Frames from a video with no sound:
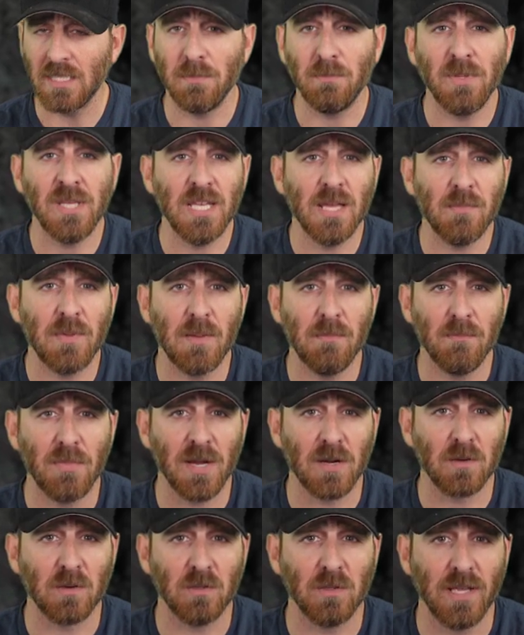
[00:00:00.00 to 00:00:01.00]
the PMM
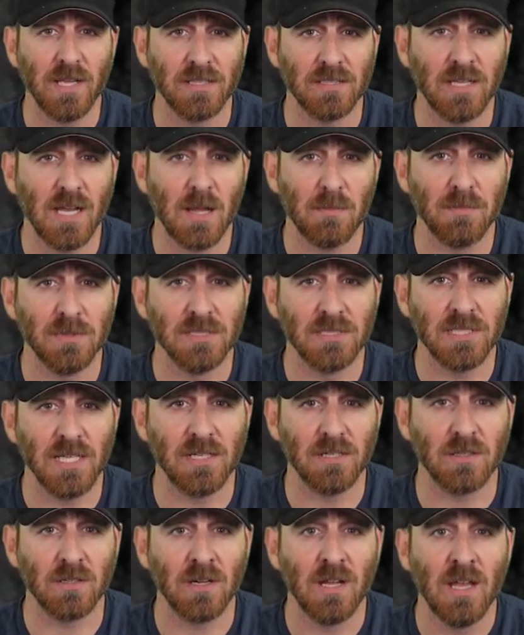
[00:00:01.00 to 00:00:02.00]
barrel and
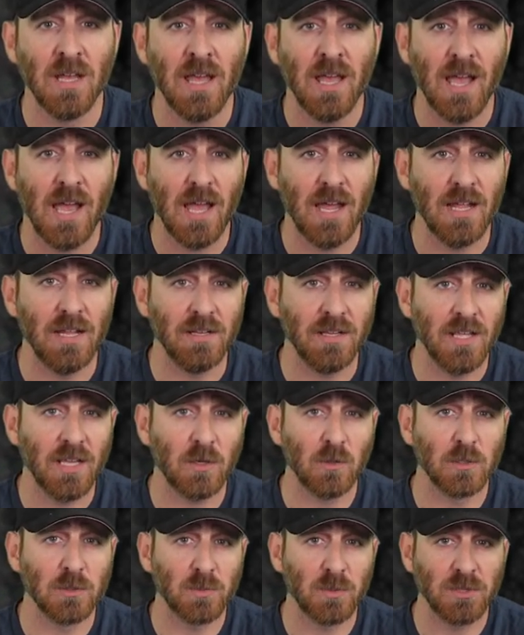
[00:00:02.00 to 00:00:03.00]
compensator, and
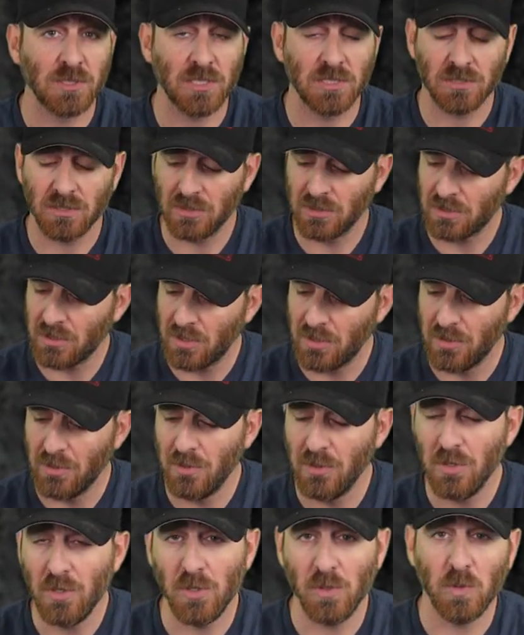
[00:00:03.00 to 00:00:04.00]
Icarus Precision's
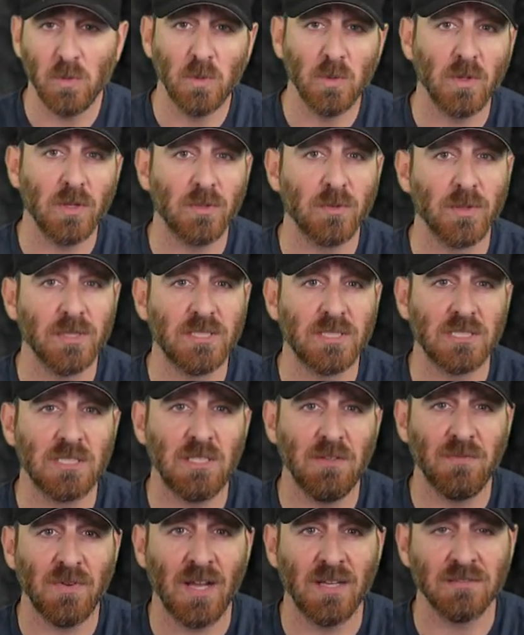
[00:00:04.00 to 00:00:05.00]
new
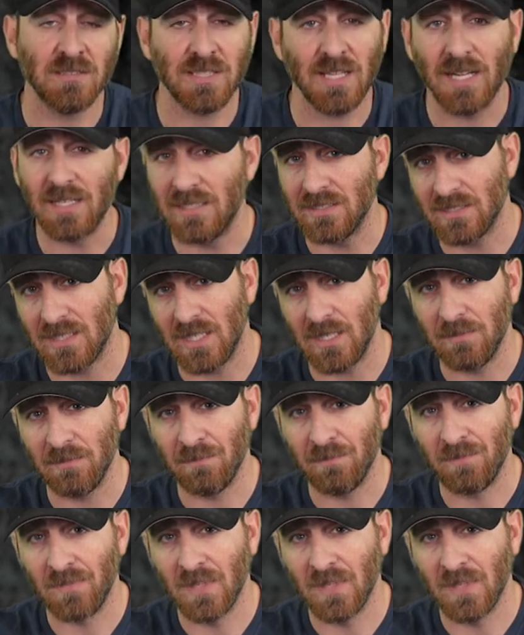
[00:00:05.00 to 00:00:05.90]
365 slide design.